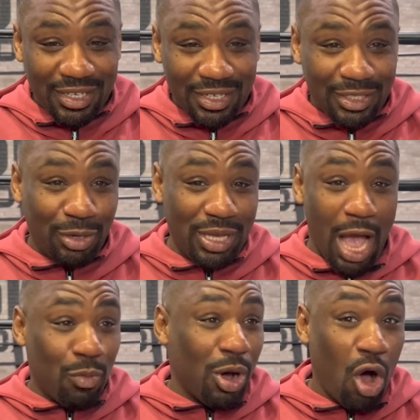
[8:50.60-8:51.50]
So
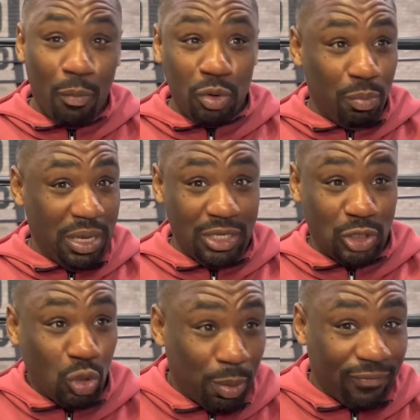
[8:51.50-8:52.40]
y'all will hope you be
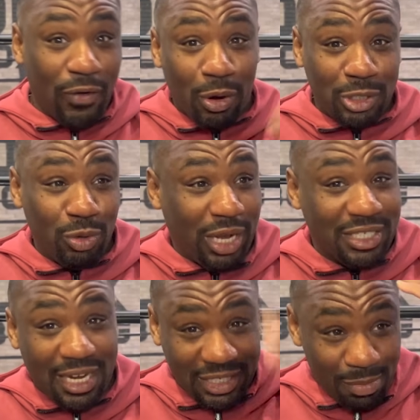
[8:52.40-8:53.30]
super focused. You got a
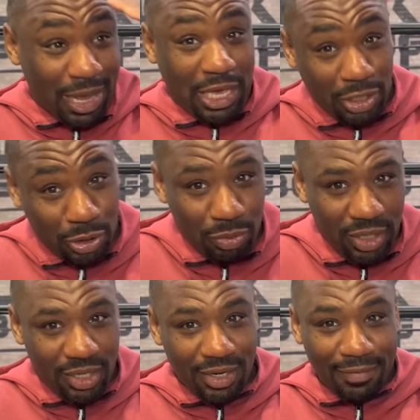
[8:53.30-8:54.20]
chance to make
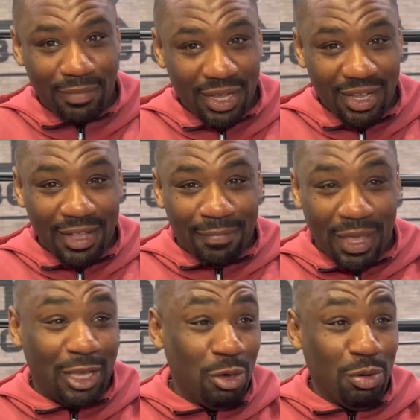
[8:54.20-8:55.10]
history,
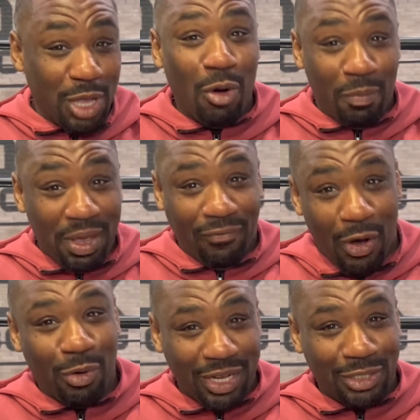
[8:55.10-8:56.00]
and you don't be
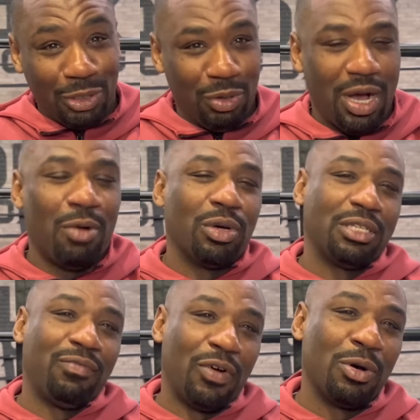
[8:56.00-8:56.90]
focused. I
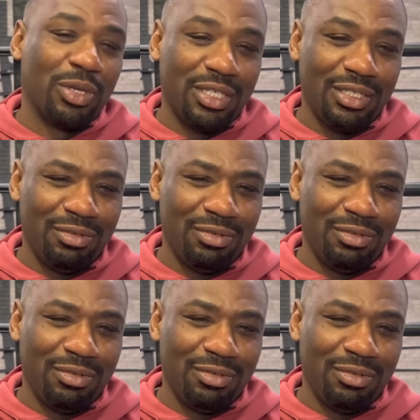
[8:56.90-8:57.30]
wasn't focused.